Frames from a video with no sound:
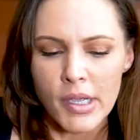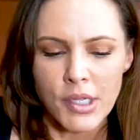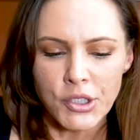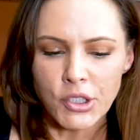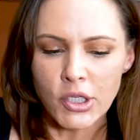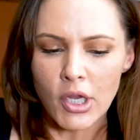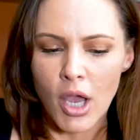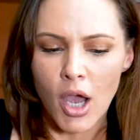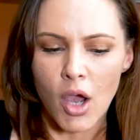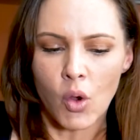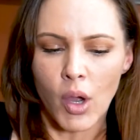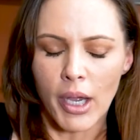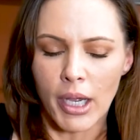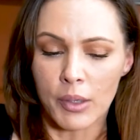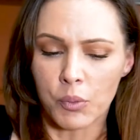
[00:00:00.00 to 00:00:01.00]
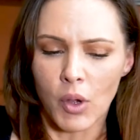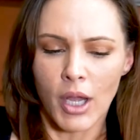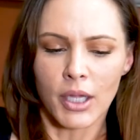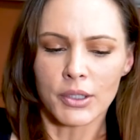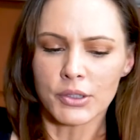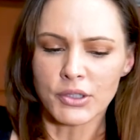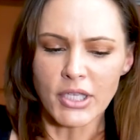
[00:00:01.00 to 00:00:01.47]
So we can give
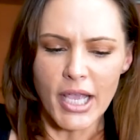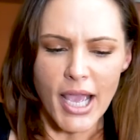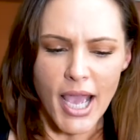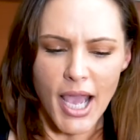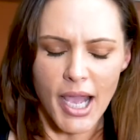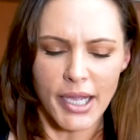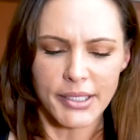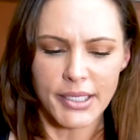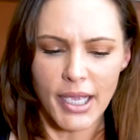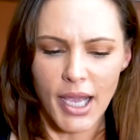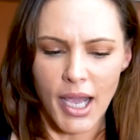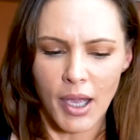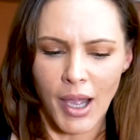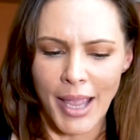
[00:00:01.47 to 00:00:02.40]
some advice. Yeah.